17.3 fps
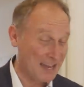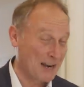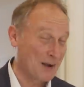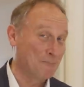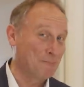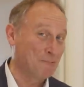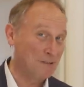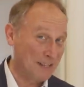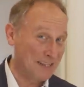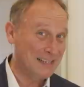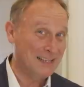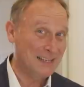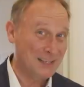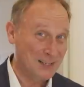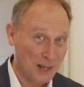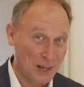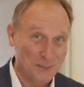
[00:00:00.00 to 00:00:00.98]
And I'm pretty
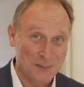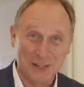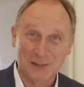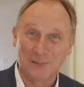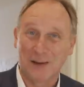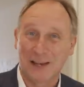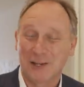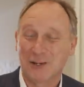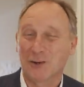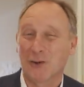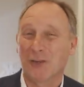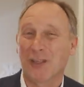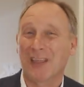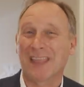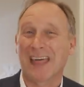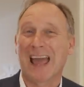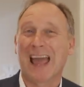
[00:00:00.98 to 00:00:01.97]
determined to make sure
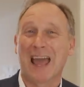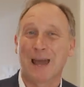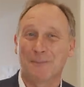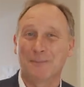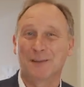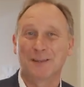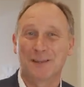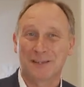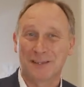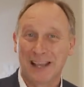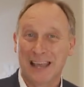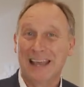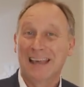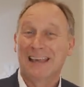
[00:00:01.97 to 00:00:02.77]
that that happens.